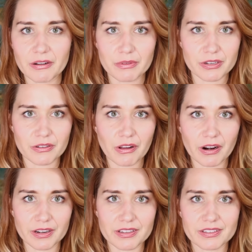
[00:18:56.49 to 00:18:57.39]
and original
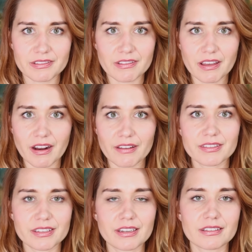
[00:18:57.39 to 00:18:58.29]
artists that
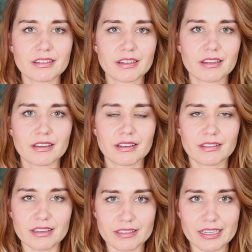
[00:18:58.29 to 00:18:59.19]
I've seen
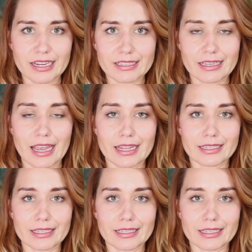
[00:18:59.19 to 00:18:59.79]
these days.